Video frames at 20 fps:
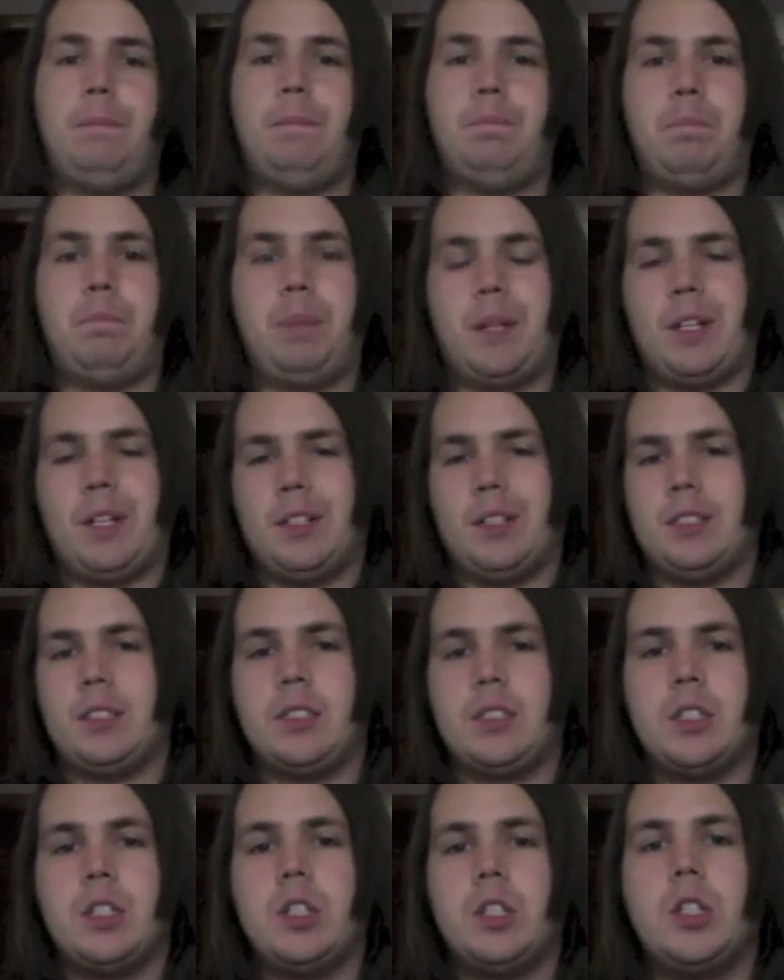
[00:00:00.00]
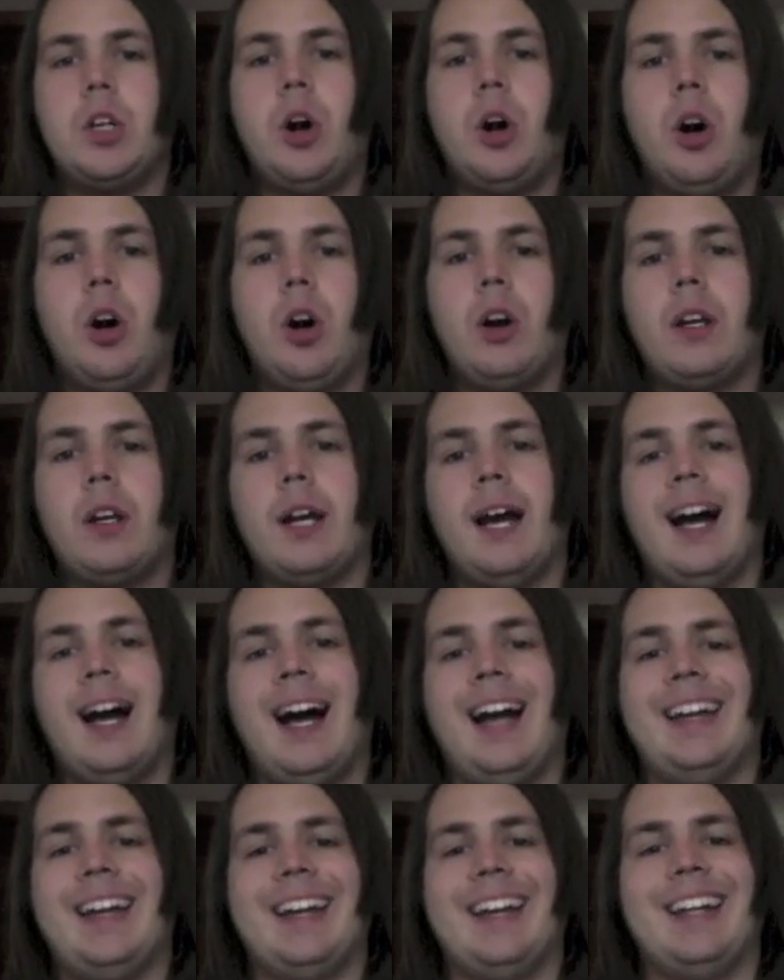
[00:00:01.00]
Because it's a good card,
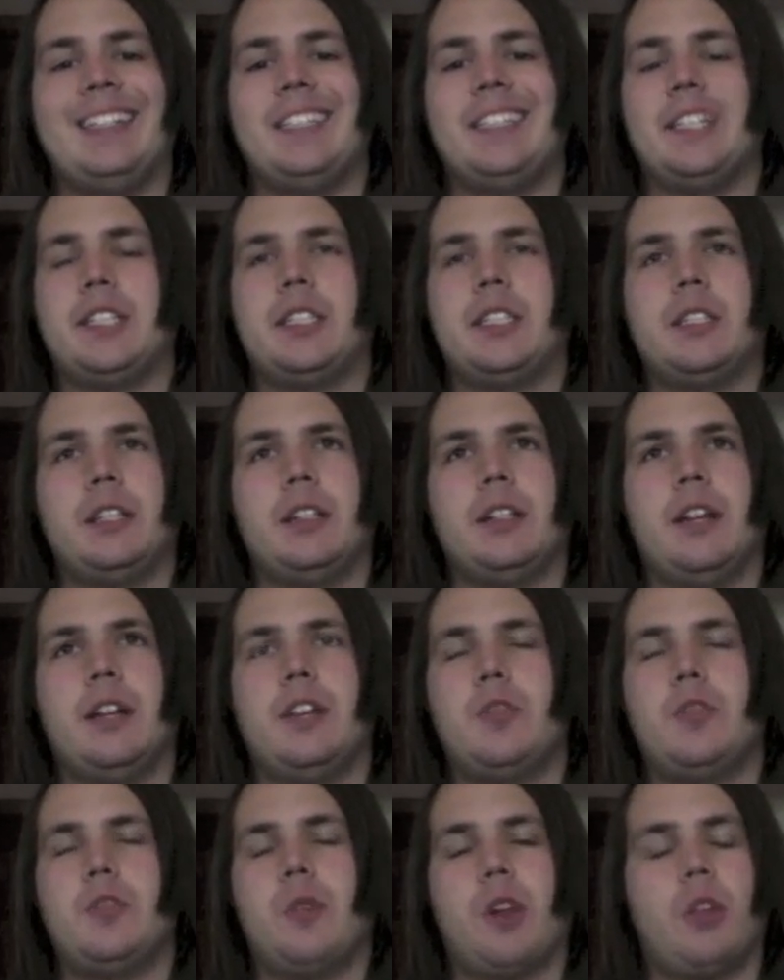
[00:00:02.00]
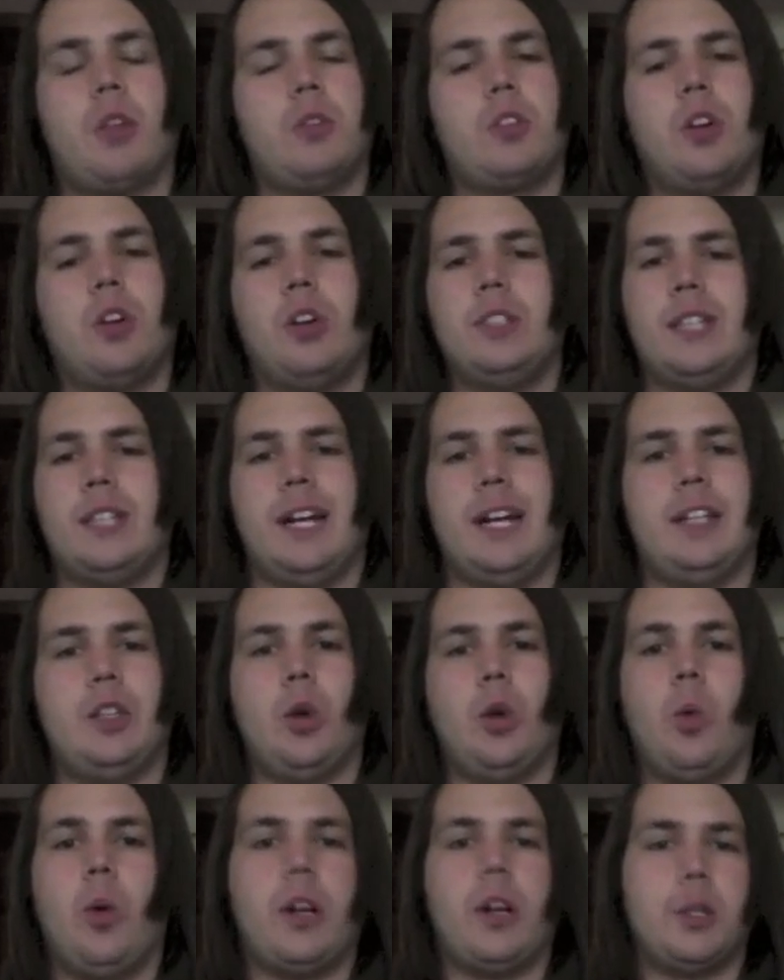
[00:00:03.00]
it's one of those cards that I
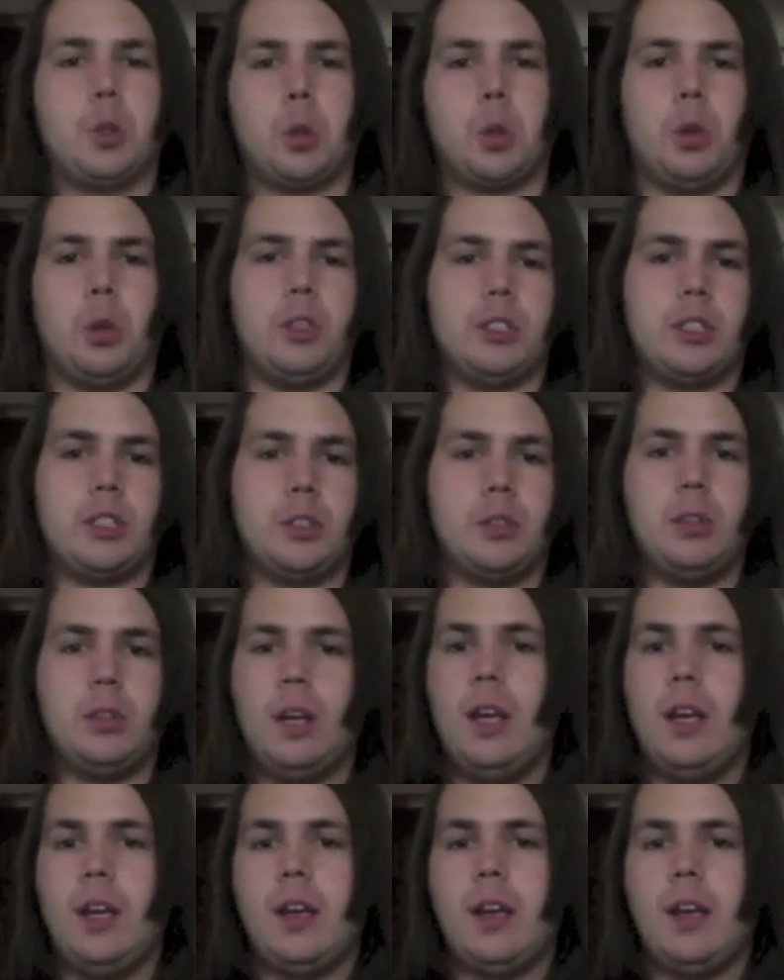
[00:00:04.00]
don't want to draw into.